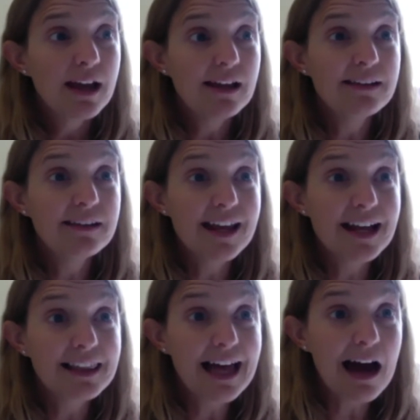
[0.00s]
is, is they
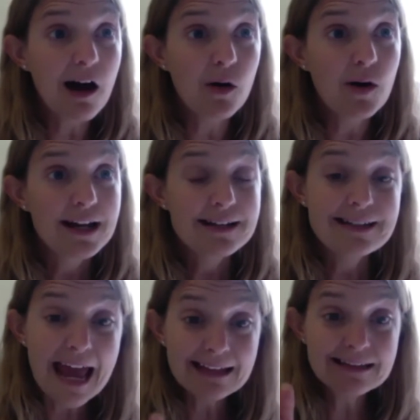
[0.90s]
allow
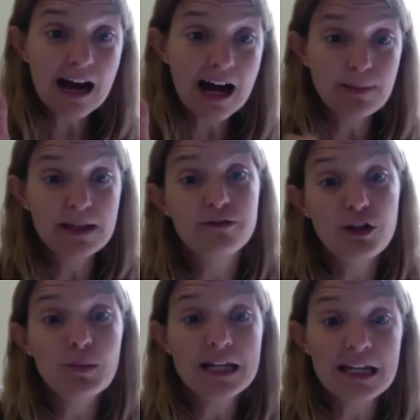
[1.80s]
dad's copy of
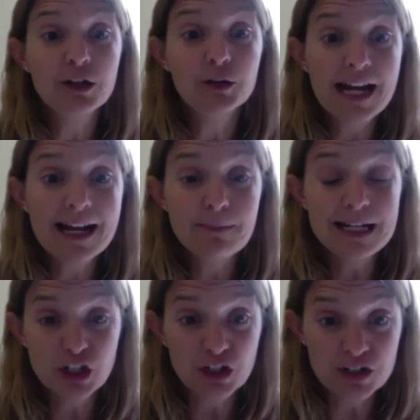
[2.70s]
UBE3A to be
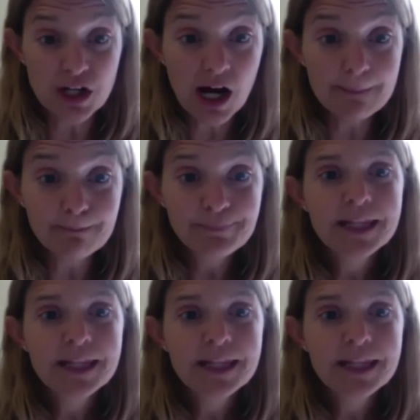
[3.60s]
turned on.